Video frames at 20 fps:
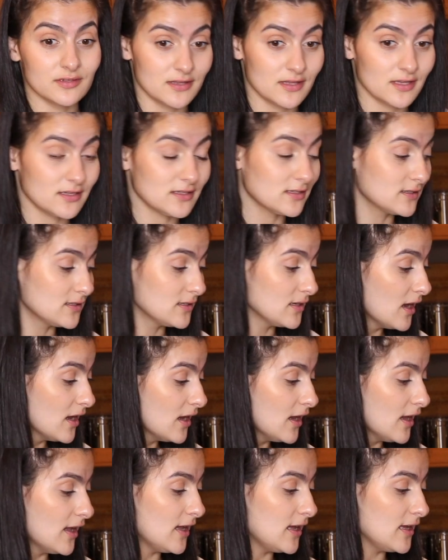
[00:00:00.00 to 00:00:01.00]
This is
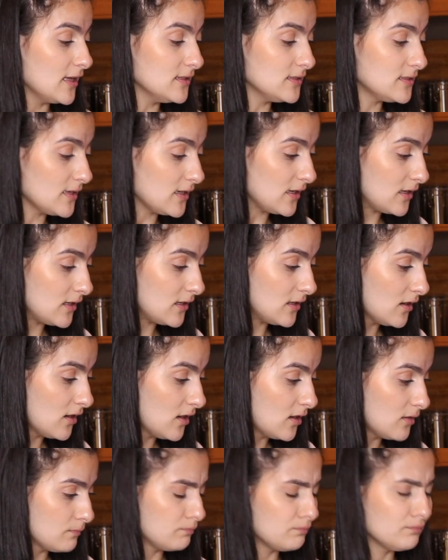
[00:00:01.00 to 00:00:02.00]
insane.
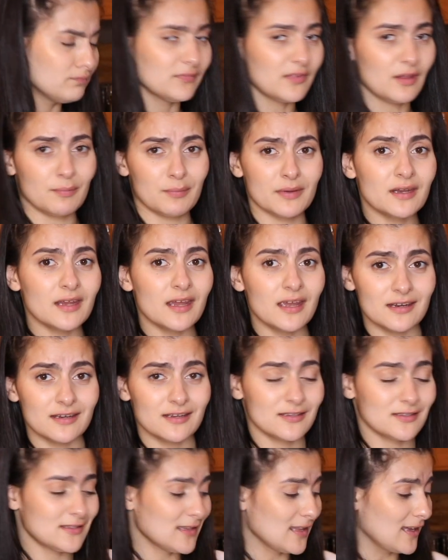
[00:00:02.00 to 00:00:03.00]
The
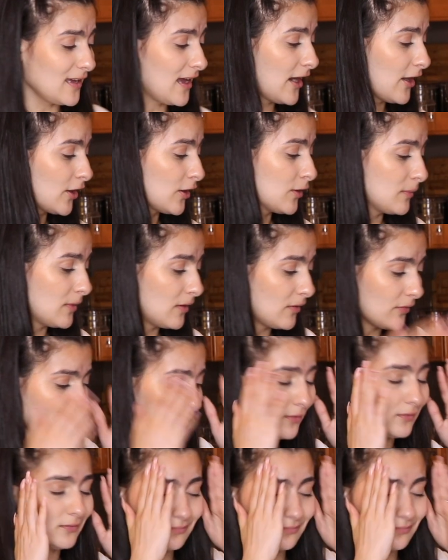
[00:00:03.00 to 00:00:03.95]
bananas, the caramel,